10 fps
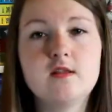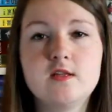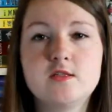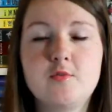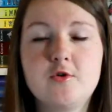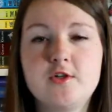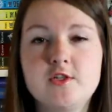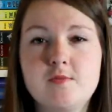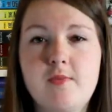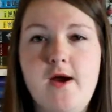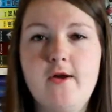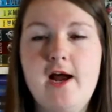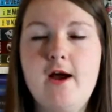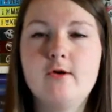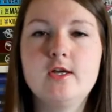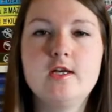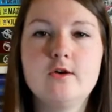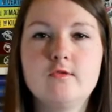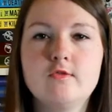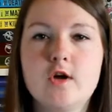And this book is about how he
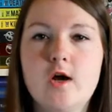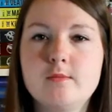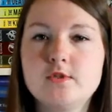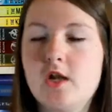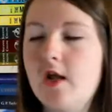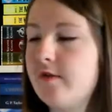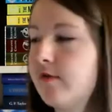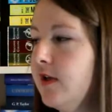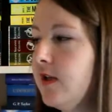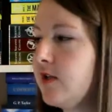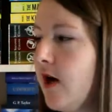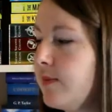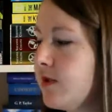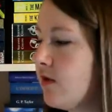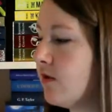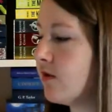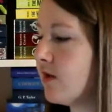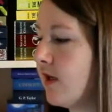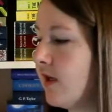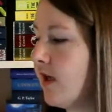overcomes a lot of these obstacles
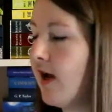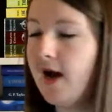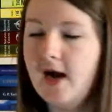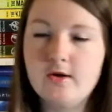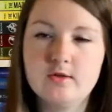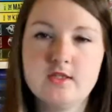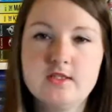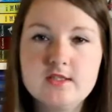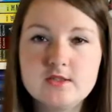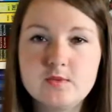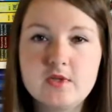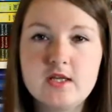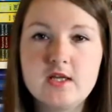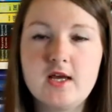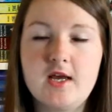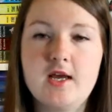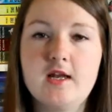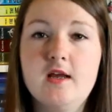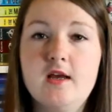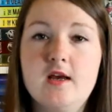and how he deals with it, and